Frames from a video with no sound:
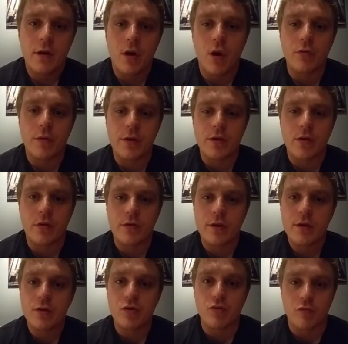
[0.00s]
own
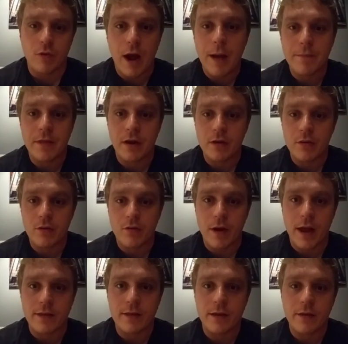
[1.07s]
results drop
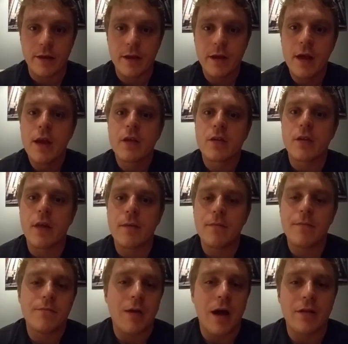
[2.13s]
drastically, so
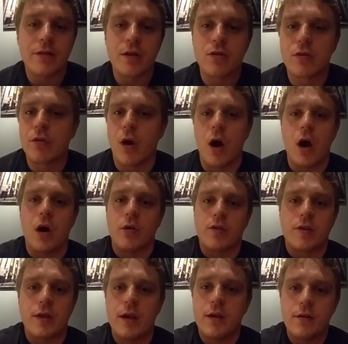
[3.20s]
that politicians go, oh,
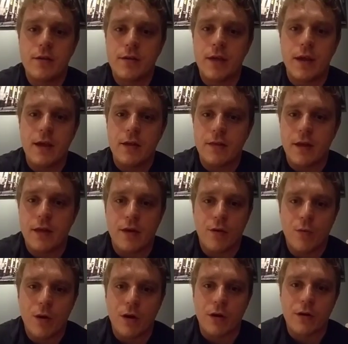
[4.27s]
see, they
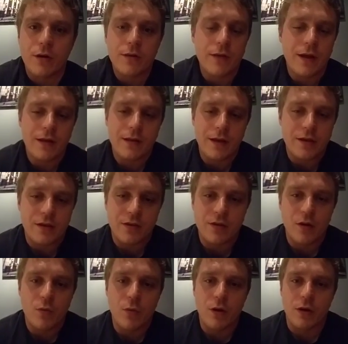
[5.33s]
don't work. They just
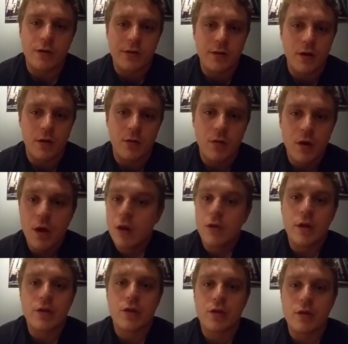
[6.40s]
don't work. So
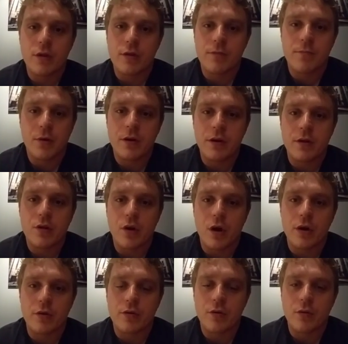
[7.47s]
let's put it in the
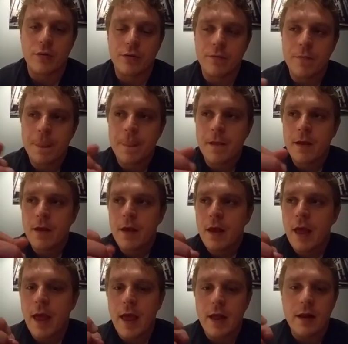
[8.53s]
charter schools.
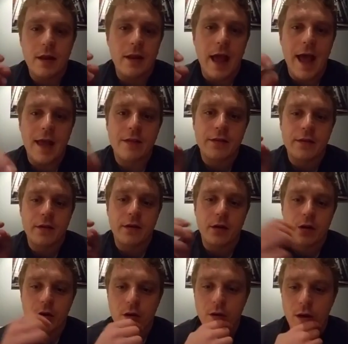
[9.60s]
And asked in
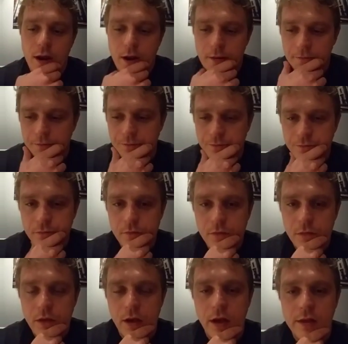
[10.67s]
her
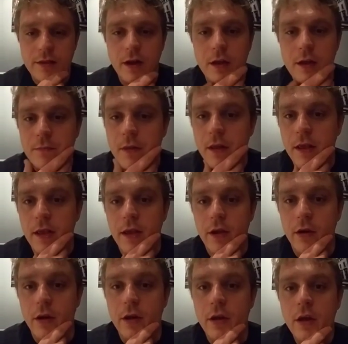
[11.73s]
Senate committee
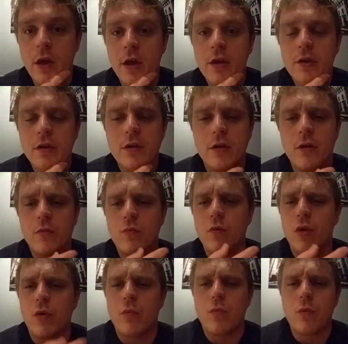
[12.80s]
hearing,
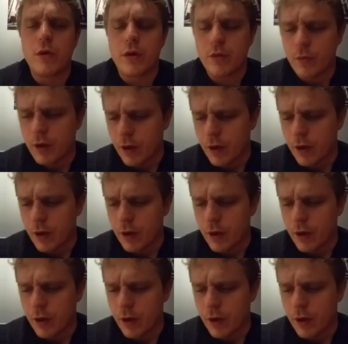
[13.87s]
well, what do